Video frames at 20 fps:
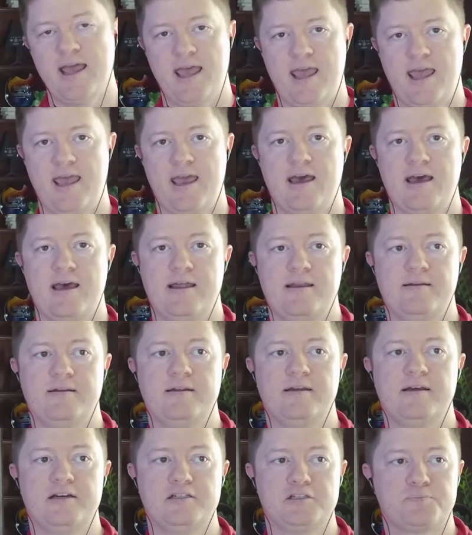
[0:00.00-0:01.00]
And
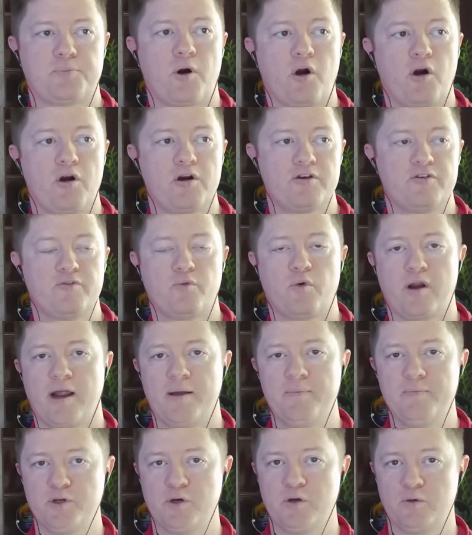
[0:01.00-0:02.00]
as part of what
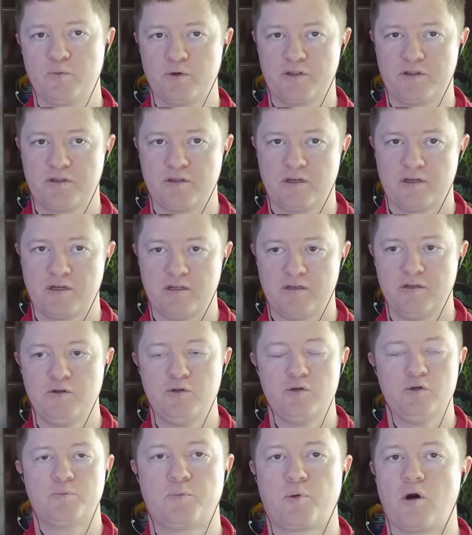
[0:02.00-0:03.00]
I'm doing with the
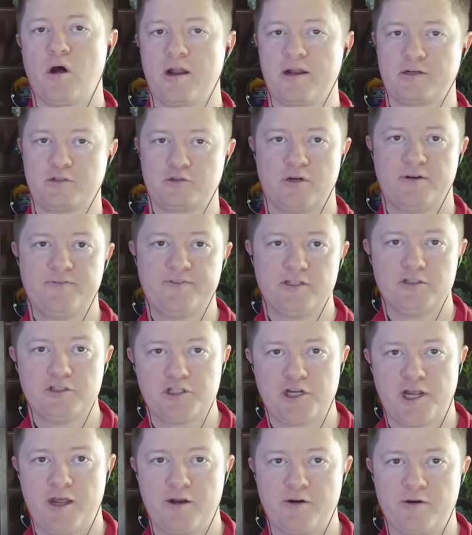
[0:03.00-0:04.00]
new product-driven
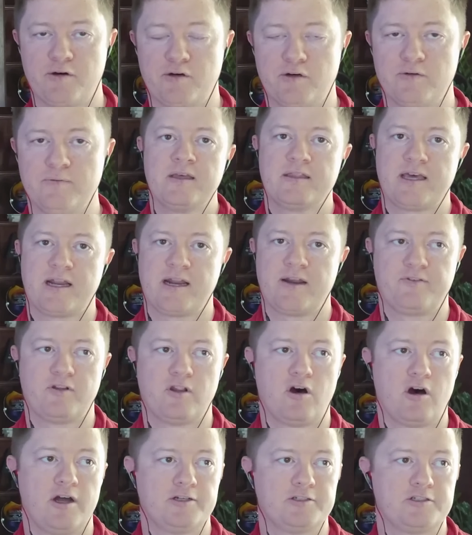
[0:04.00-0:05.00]
channel that I've
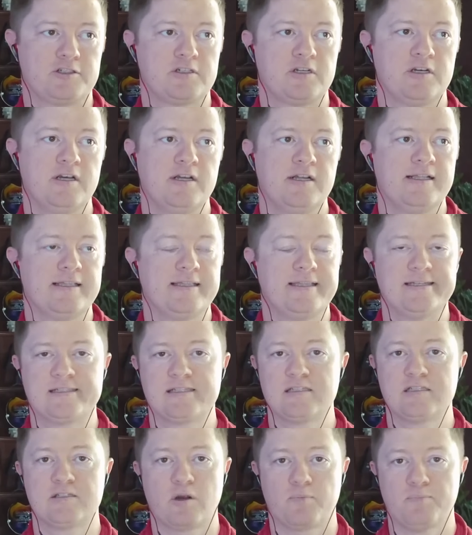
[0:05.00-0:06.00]
launched, this
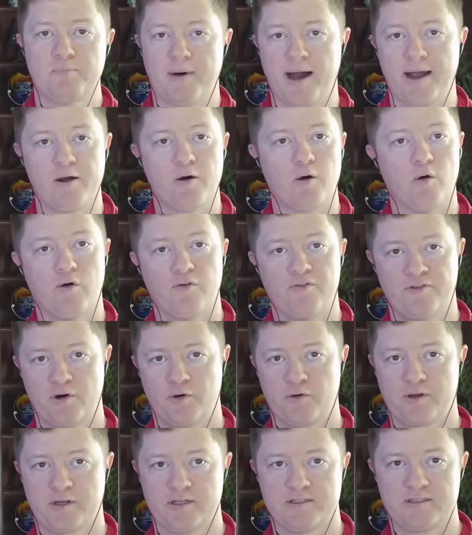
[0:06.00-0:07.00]
is my whole
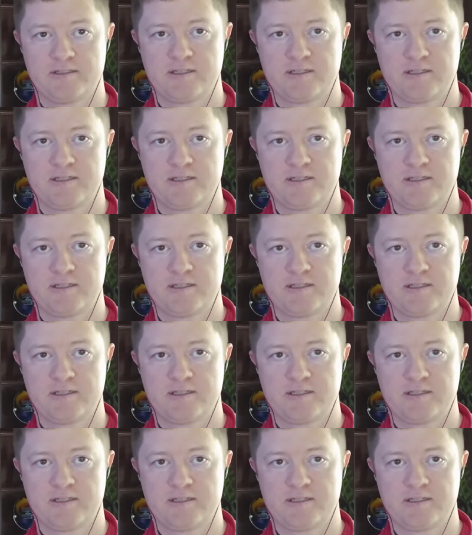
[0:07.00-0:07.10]
focus.